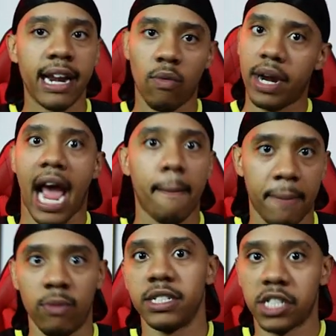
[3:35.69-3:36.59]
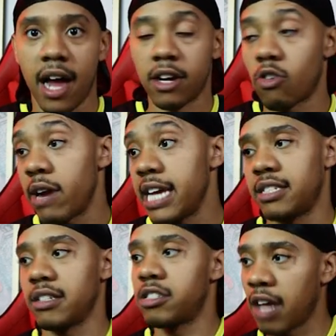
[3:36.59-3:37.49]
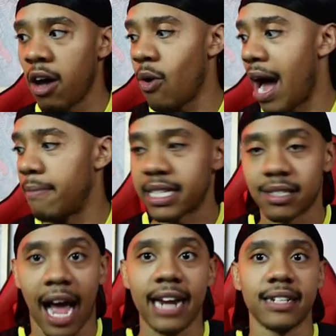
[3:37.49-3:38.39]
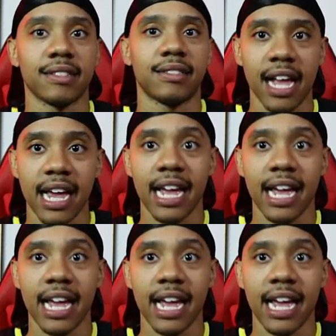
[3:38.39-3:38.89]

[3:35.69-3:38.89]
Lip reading: and what happened with John Kreese. So I'm excited to see